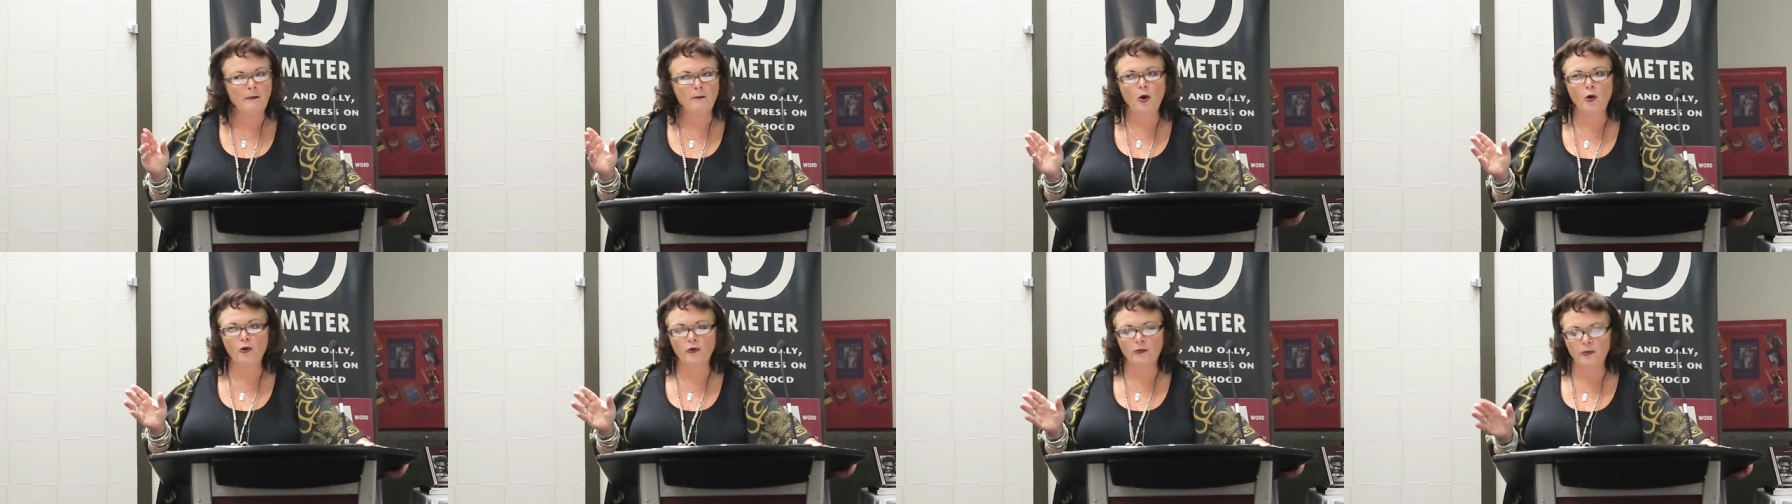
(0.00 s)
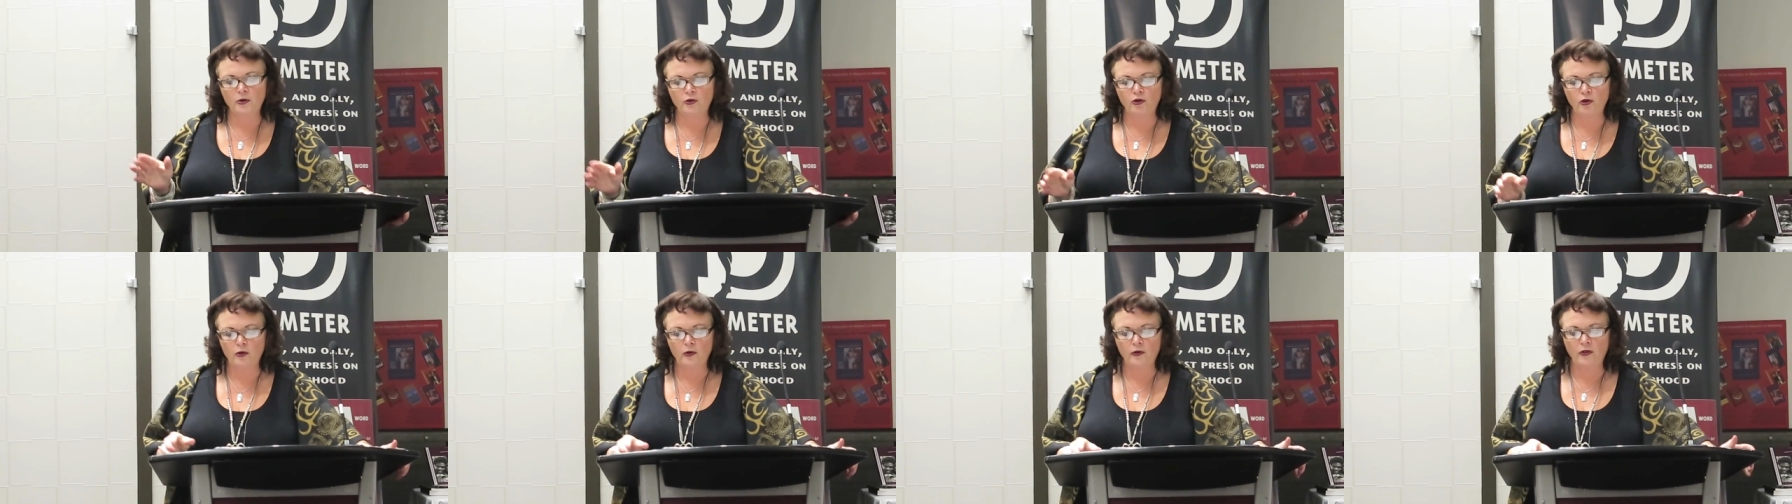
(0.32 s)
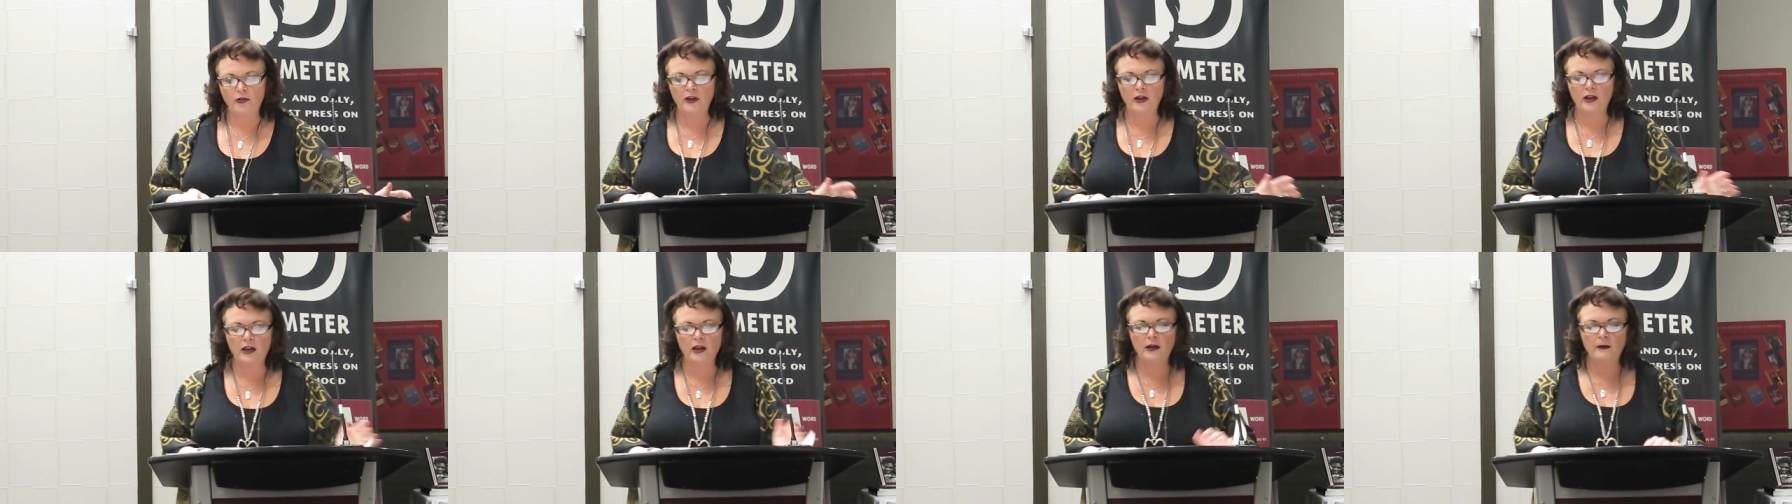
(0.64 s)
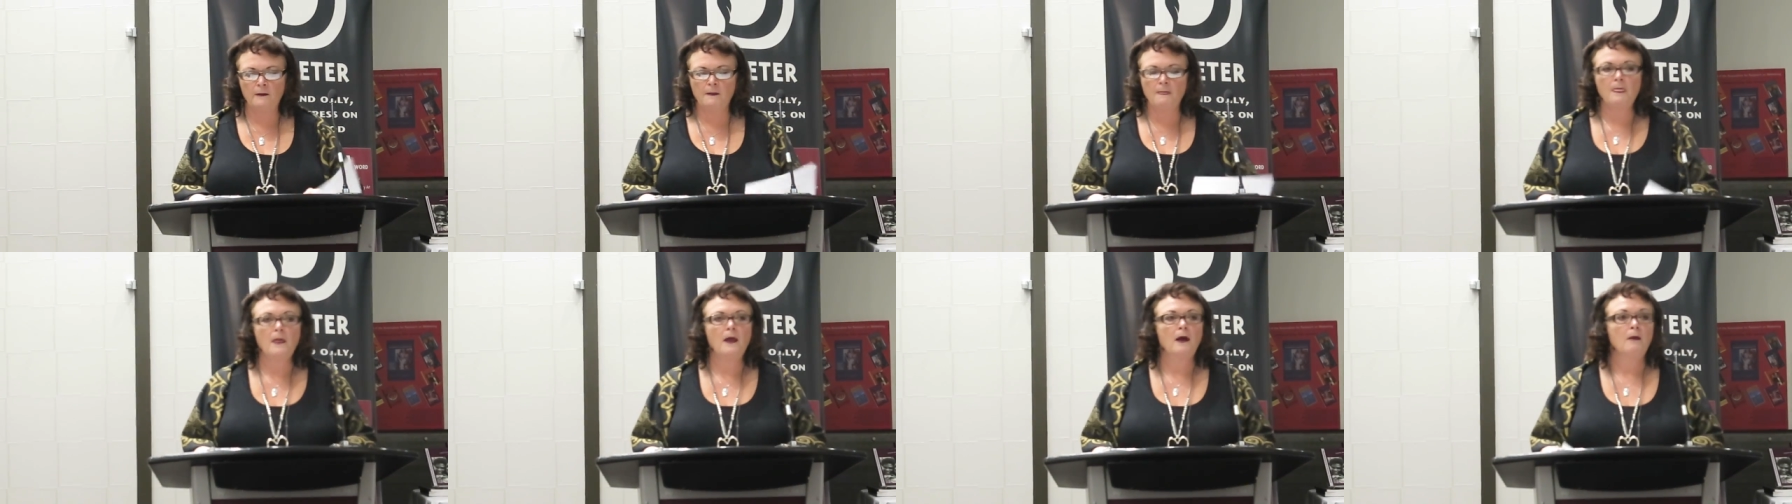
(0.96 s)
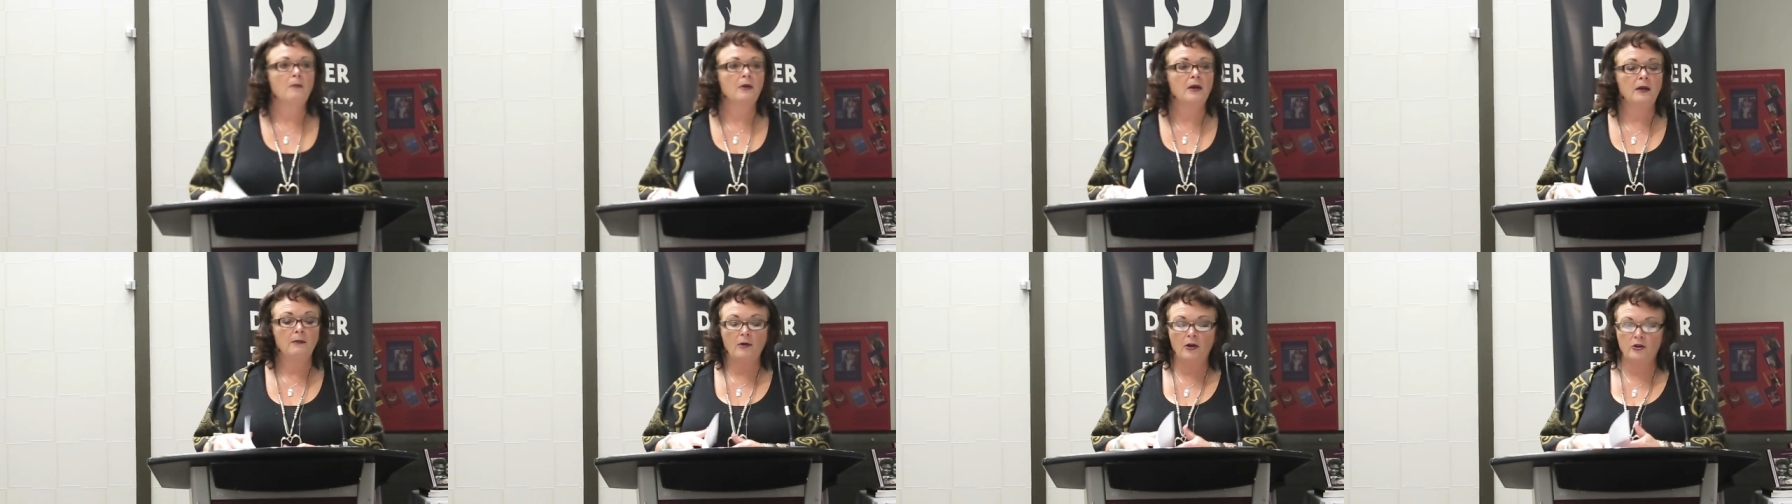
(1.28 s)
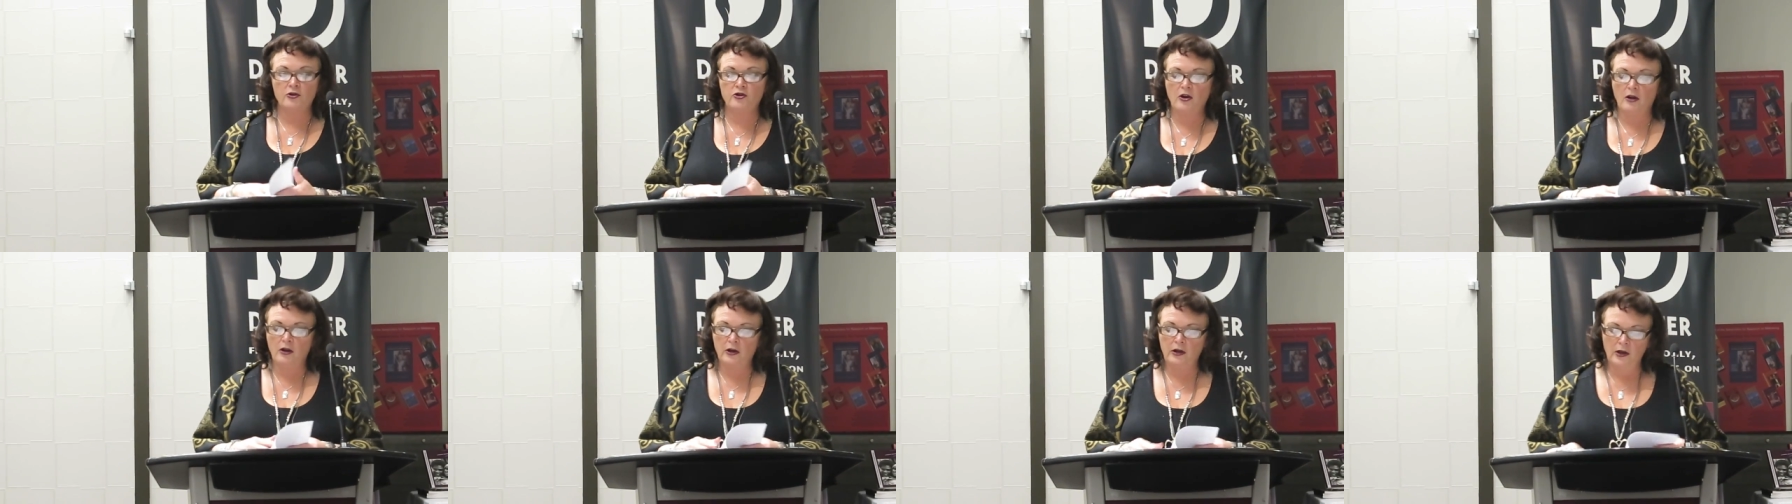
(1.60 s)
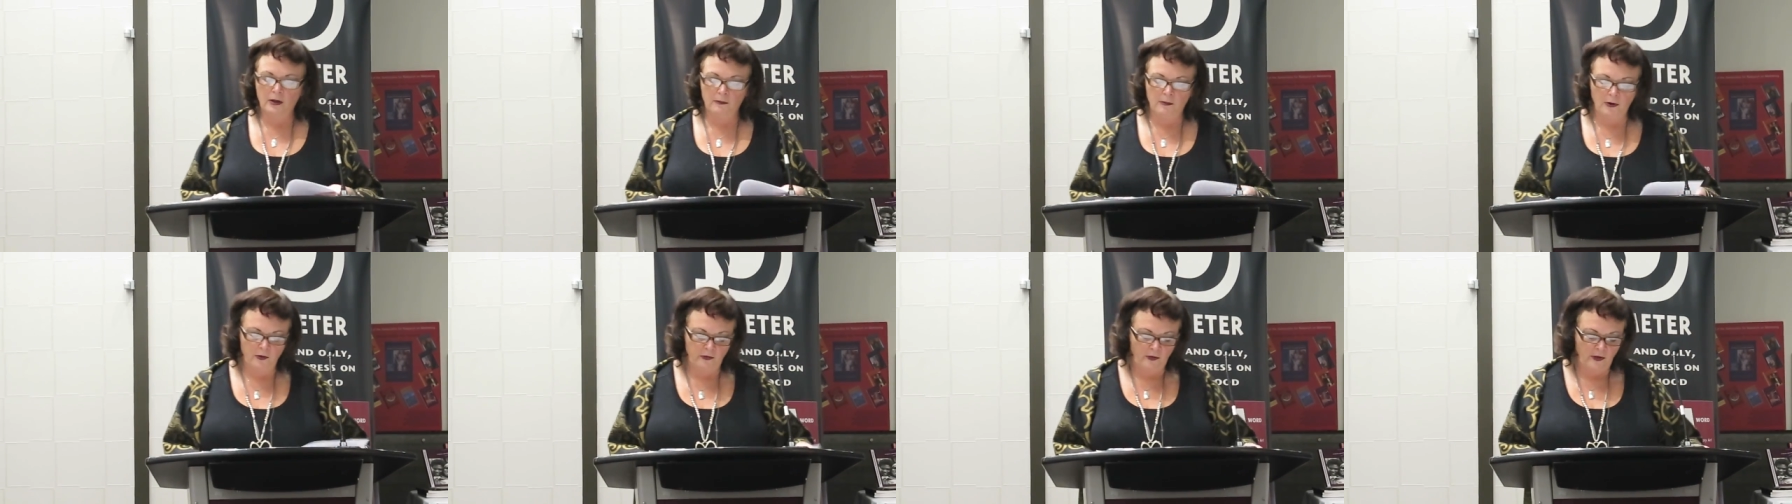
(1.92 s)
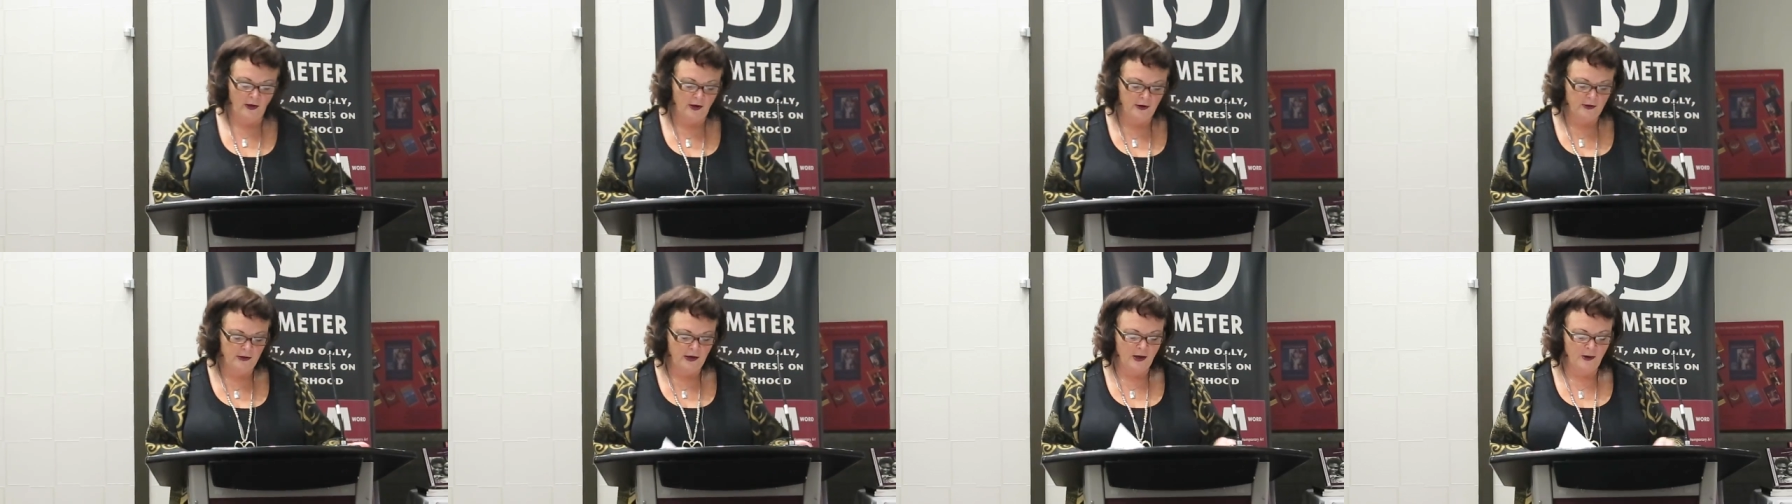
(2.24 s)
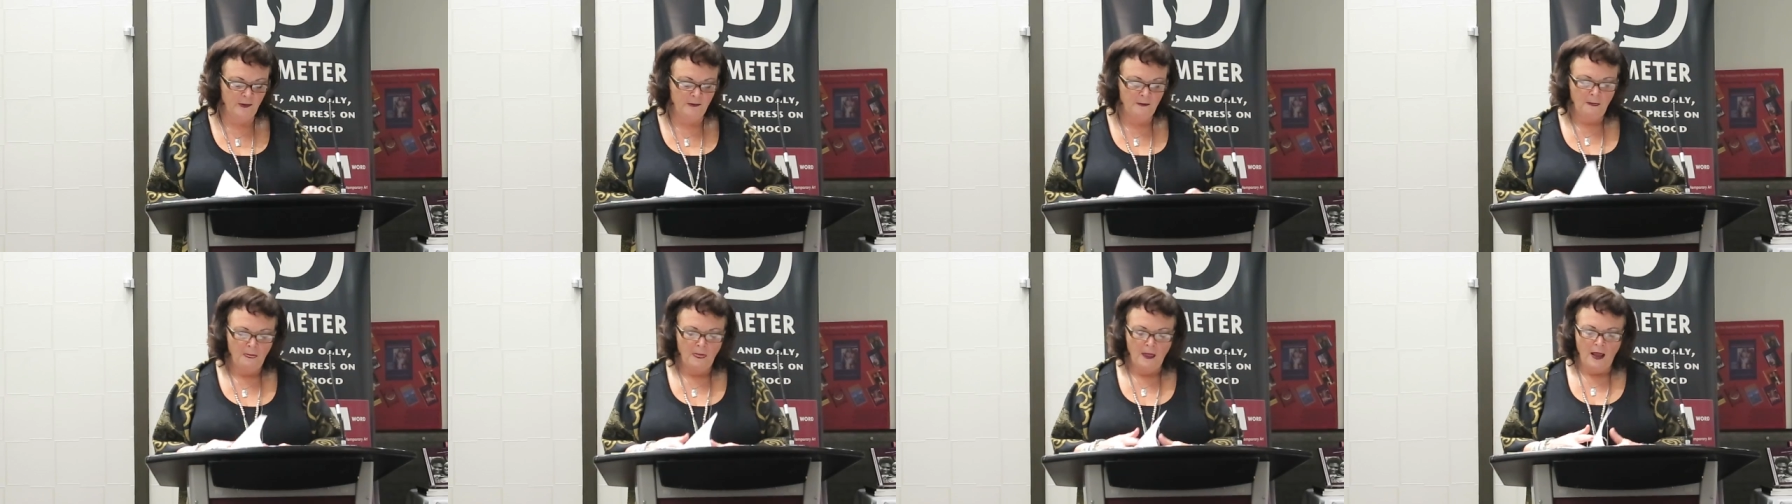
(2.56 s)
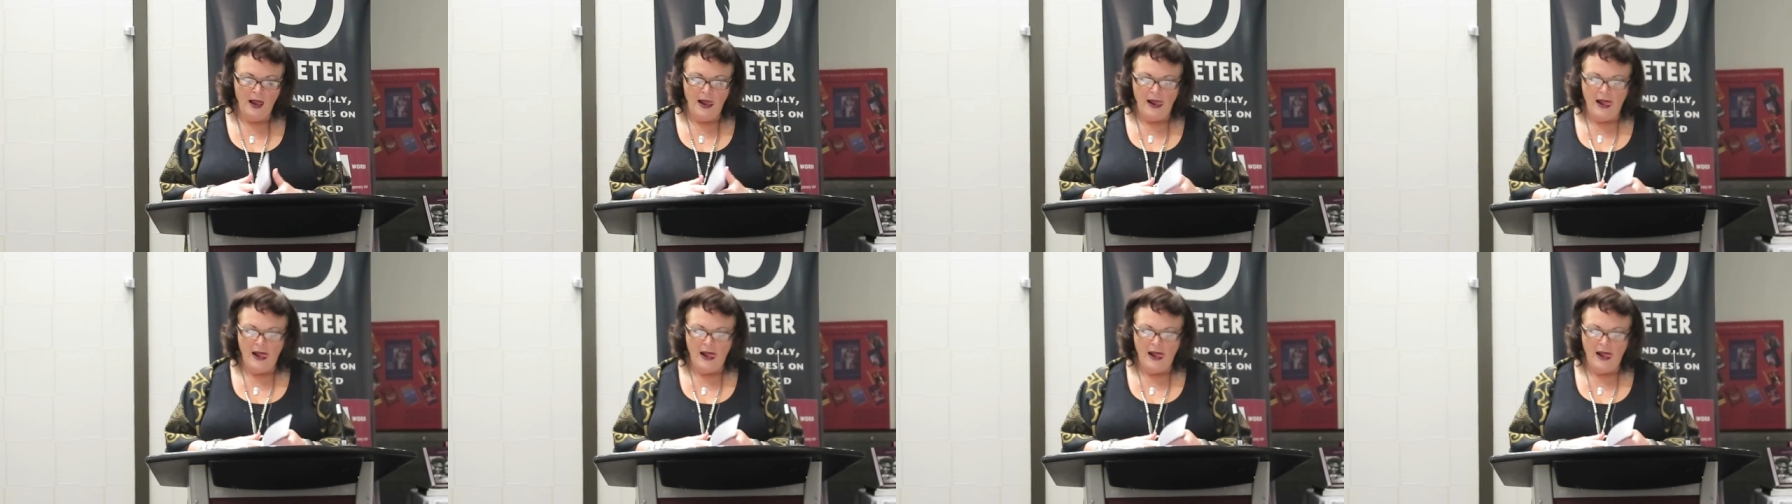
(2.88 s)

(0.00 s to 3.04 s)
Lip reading: and post-maternal thinking. But I'm not talking about that now.